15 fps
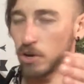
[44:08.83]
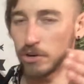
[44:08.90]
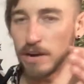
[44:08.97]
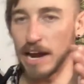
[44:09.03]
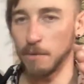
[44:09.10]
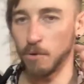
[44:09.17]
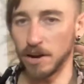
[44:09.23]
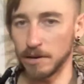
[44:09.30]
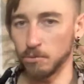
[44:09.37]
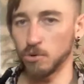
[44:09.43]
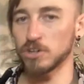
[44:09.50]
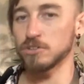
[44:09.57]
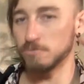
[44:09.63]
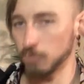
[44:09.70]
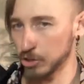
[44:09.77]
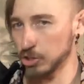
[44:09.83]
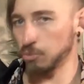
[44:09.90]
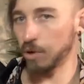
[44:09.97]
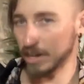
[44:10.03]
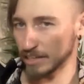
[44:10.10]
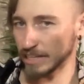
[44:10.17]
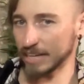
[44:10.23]
do you
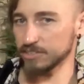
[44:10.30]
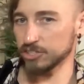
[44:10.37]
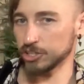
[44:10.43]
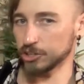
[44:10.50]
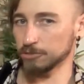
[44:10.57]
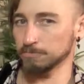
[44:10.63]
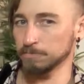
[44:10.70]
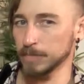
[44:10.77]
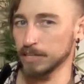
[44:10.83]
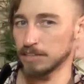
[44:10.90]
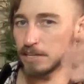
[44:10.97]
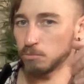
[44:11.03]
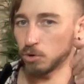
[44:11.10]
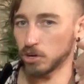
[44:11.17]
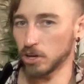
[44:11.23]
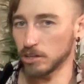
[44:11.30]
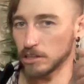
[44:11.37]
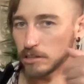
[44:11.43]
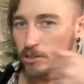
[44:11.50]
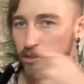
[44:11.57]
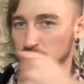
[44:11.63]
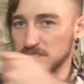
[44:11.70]
want to get to? Then what are all the
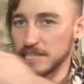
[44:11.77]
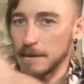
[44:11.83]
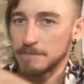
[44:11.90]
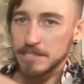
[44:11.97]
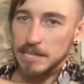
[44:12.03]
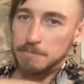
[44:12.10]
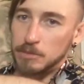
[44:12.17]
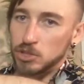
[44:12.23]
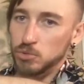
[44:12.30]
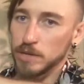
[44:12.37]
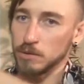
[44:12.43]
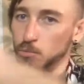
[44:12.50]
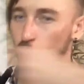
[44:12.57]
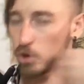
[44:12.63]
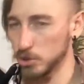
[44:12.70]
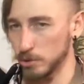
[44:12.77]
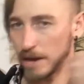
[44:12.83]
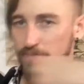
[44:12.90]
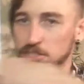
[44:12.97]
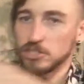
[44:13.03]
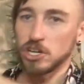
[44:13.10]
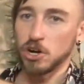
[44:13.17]
little steps in between? What do you
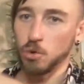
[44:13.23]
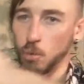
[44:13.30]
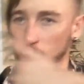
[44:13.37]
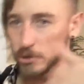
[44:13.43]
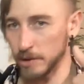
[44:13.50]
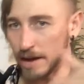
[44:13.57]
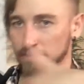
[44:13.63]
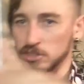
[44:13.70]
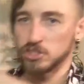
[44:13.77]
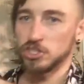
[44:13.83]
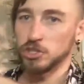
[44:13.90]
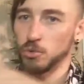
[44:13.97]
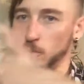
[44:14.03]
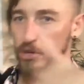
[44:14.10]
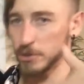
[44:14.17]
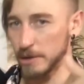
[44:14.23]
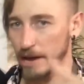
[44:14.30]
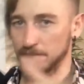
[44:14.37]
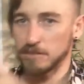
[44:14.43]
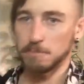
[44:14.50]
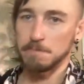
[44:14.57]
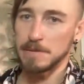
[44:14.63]
have to know? What do you have to do? Where do you
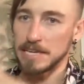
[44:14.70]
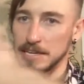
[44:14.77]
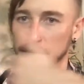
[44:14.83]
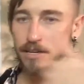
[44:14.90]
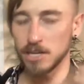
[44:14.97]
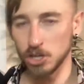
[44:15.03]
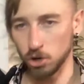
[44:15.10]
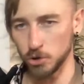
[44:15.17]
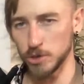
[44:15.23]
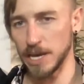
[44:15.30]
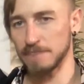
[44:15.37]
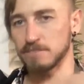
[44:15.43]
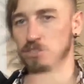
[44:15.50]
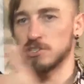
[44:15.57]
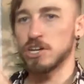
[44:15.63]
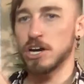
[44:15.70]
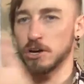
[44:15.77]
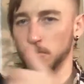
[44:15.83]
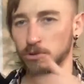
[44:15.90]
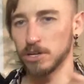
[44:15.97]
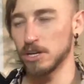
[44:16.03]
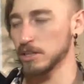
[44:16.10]
have to be? Who do you have to
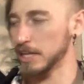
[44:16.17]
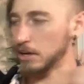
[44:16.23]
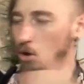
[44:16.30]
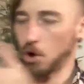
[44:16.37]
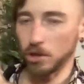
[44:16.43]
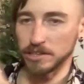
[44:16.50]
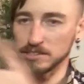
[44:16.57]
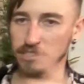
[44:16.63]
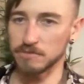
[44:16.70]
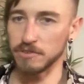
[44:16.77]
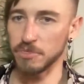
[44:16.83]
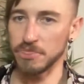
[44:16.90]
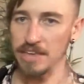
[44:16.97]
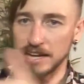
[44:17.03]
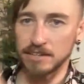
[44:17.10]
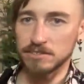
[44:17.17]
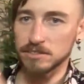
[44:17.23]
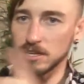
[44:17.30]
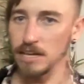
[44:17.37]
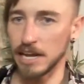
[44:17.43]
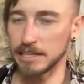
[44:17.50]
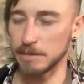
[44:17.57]
know? Like all these different
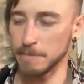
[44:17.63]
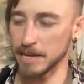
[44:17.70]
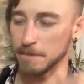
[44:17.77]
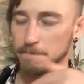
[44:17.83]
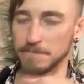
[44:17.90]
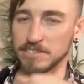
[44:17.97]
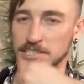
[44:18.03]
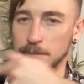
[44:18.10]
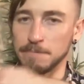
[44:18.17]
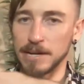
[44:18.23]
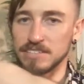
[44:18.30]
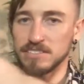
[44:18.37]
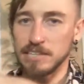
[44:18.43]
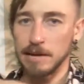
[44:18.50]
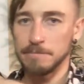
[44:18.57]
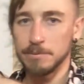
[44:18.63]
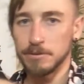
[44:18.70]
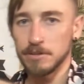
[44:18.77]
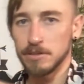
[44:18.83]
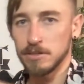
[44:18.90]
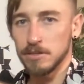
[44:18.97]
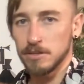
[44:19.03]
things, and then make a step-by-step
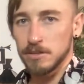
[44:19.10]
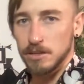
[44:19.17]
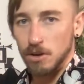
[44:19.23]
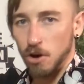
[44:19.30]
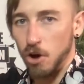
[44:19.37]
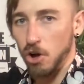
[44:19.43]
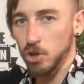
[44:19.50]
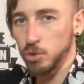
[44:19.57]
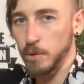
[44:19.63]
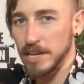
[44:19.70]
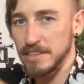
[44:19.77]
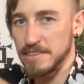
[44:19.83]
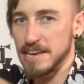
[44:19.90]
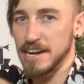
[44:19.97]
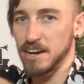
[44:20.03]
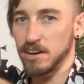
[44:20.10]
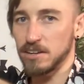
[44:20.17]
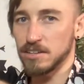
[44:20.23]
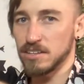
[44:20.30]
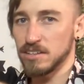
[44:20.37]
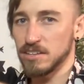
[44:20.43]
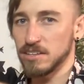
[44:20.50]
all the way there.
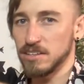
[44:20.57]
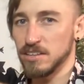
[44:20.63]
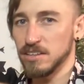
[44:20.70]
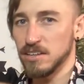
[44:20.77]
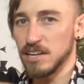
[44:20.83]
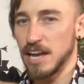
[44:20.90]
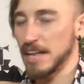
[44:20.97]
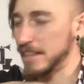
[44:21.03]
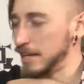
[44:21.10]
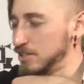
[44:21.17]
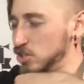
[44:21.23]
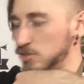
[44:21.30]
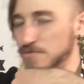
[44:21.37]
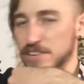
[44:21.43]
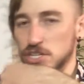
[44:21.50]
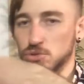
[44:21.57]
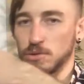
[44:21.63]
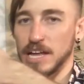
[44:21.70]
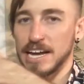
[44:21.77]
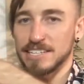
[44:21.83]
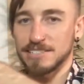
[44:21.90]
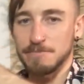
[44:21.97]
And then just
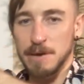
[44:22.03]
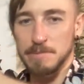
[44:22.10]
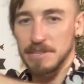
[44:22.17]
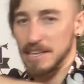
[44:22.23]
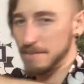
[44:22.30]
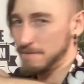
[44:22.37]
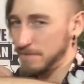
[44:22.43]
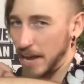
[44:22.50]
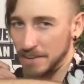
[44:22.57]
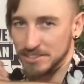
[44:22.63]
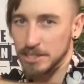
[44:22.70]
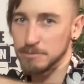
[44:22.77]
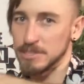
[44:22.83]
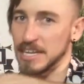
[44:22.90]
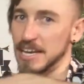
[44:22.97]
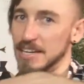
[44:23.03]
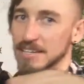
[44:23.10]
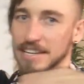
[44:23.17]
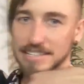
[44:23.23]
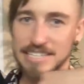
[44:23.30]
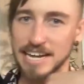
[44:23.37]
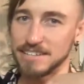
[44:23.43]
visualize maybe like 5 steps ahead,
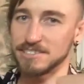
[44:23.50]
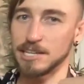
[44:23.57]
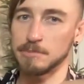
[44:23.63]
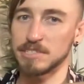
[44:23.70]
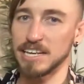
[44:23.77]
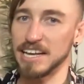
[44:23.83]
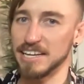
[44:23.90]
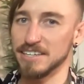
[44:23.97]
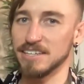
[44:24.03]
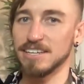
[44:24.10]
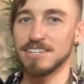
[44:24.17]
like 10 steps ahead.